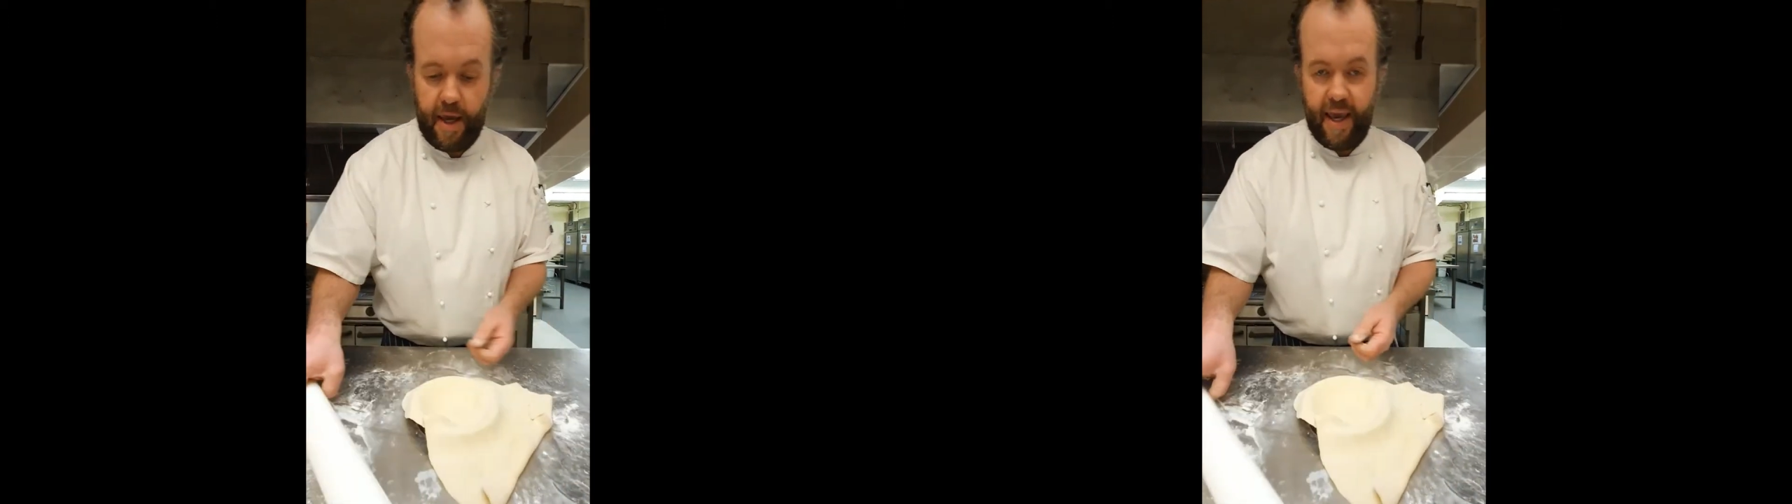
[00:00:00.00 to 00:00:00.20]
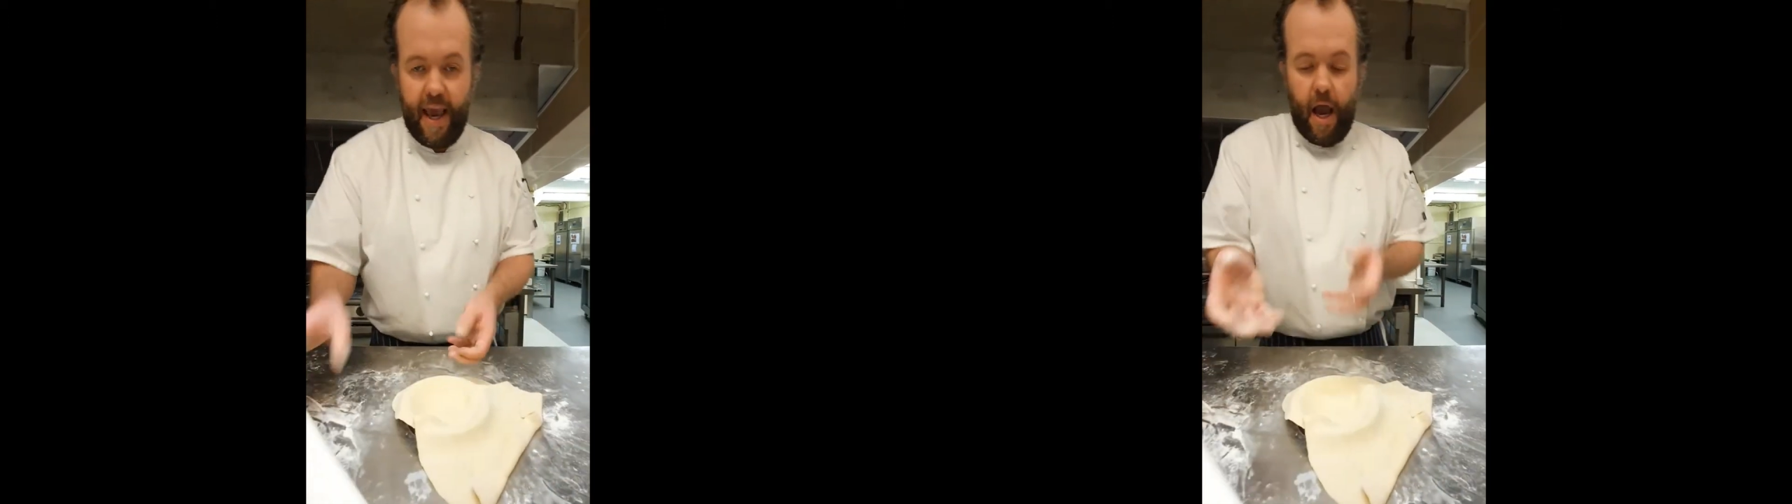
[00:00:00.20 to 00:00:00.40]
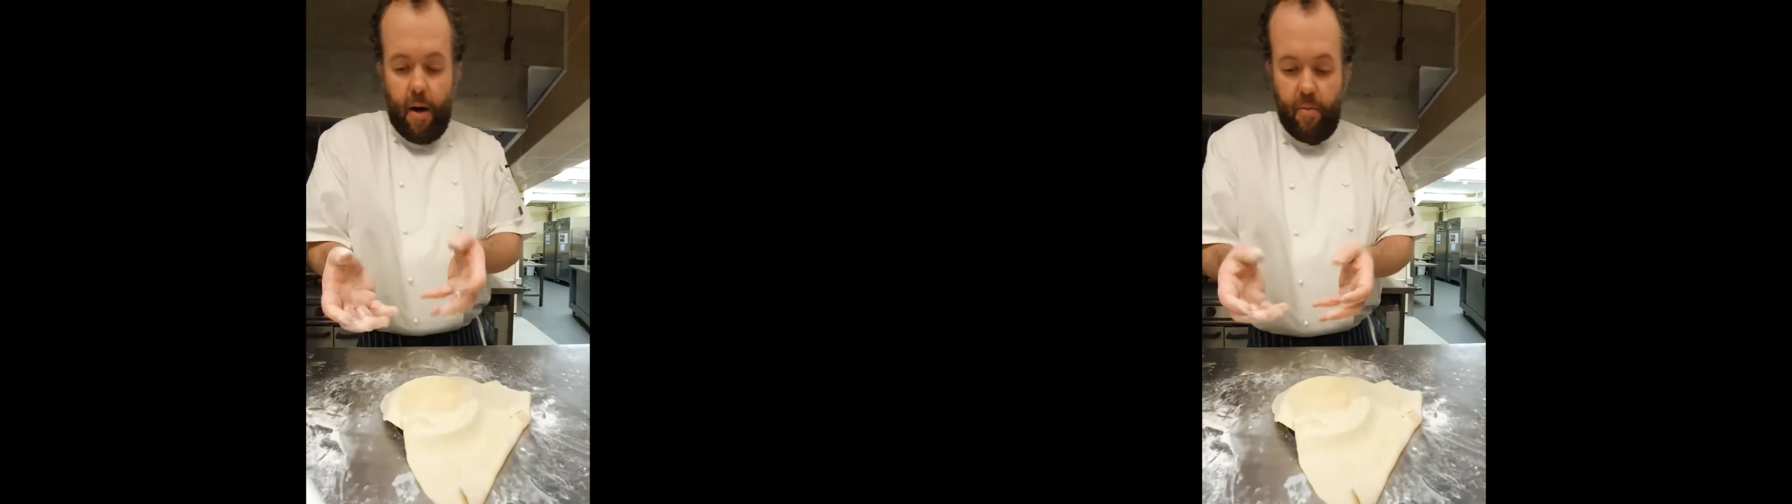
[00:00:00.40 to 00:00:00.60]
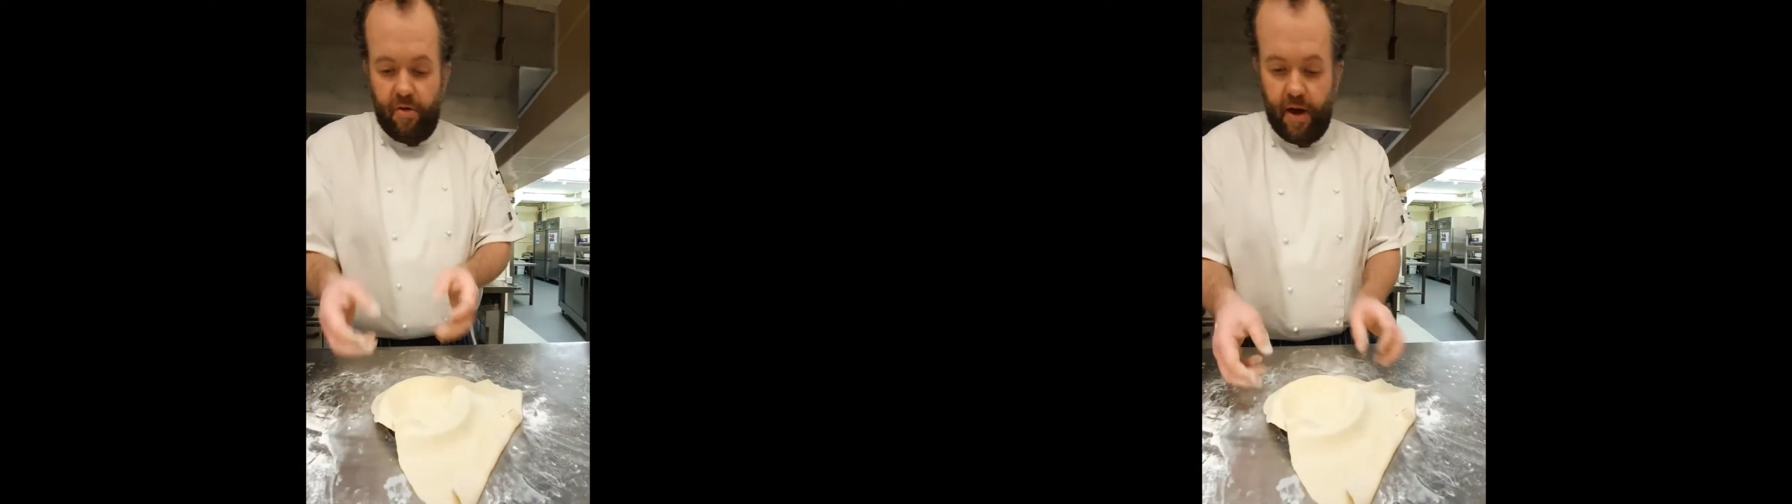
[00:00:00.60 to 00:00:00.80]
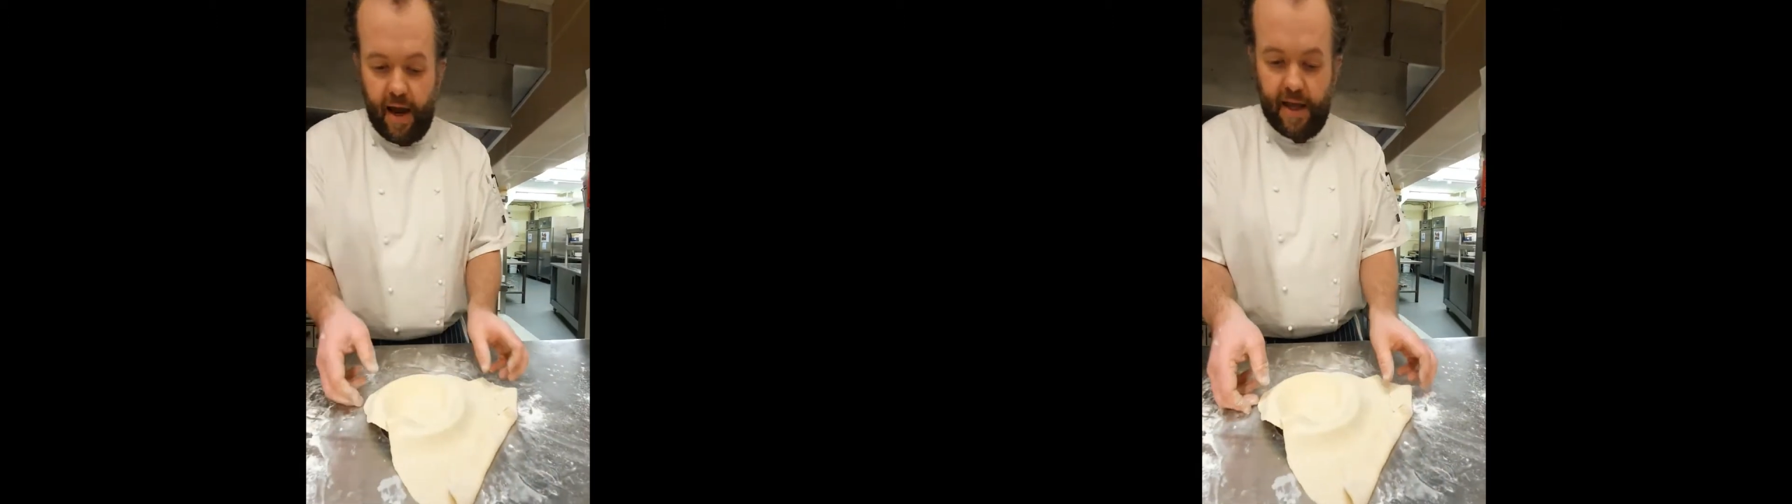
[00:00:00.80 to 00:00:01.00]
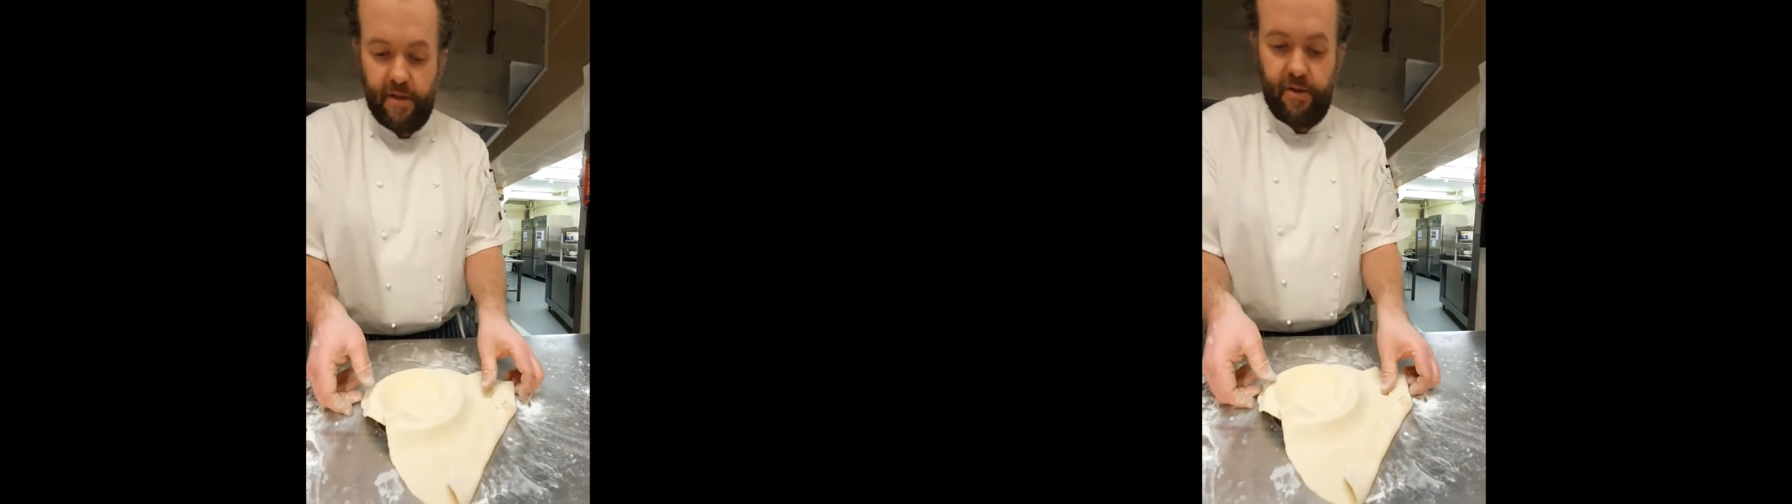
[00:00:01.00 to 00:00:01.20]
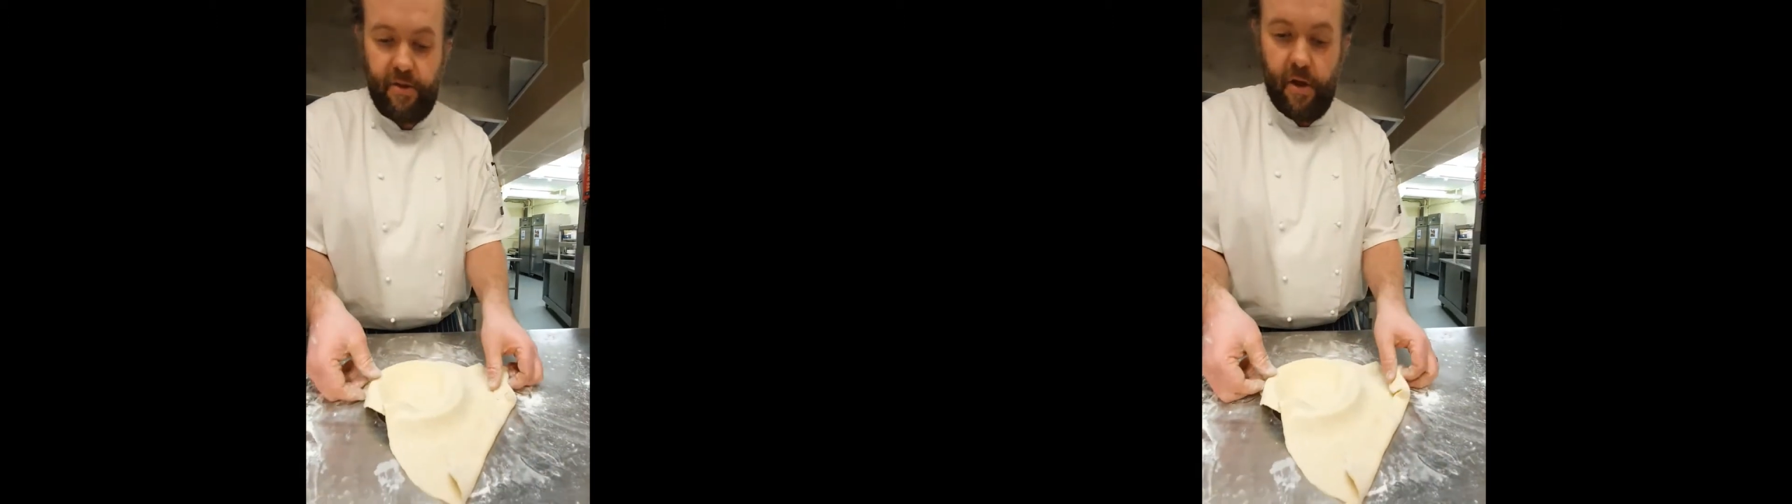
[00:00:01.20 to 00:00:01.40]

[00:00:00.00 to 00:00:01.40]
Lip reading: it up with your hands,